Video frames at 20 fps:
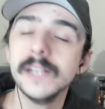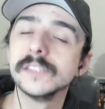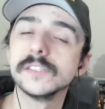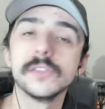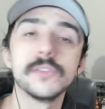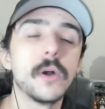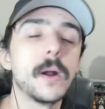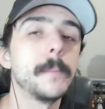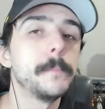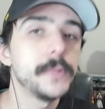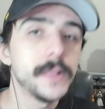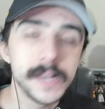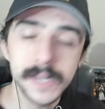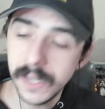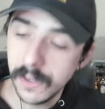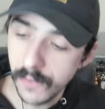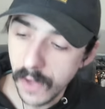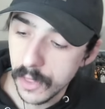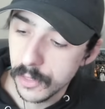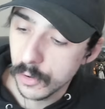So there are
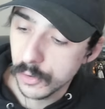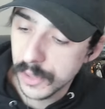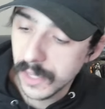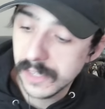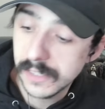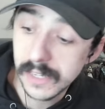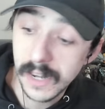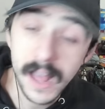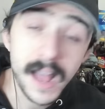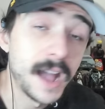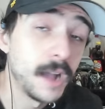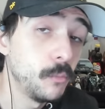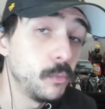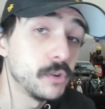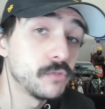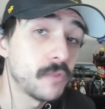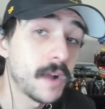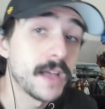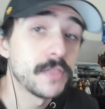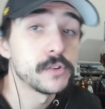plenty of other things that I
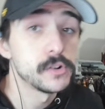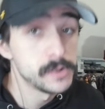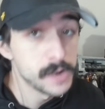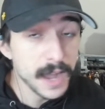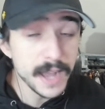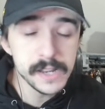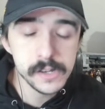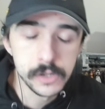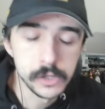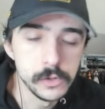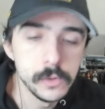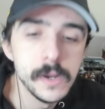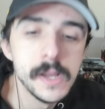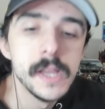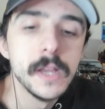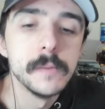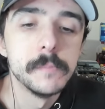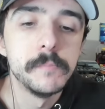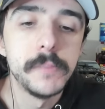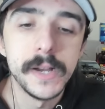would rather not do,
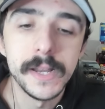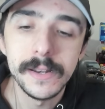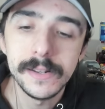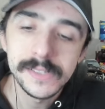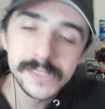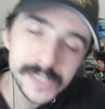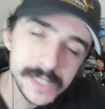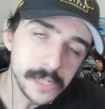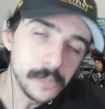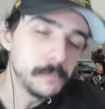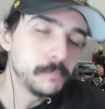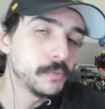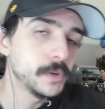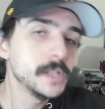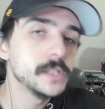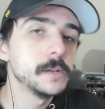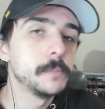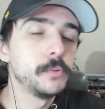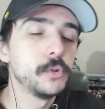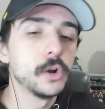but still pretty
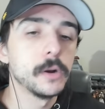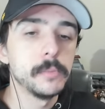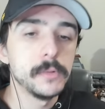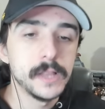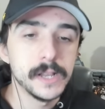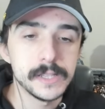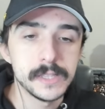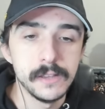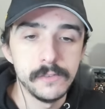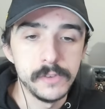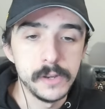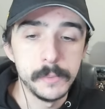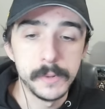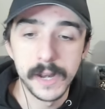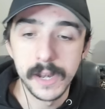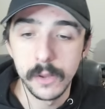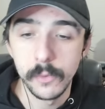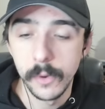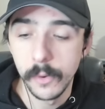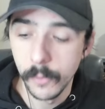deplorable activity. But
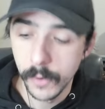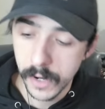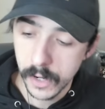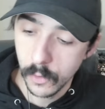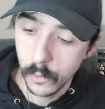anyway, we're going to